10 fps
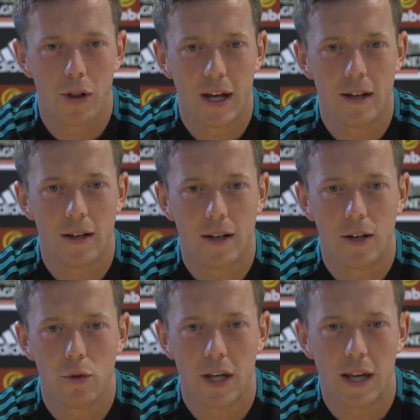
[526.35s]
then,
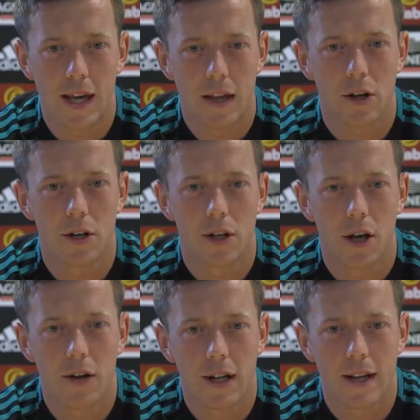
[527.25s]
you know, you can get done in
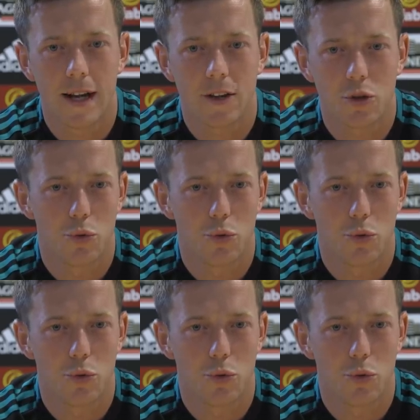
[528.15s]
counter-attack.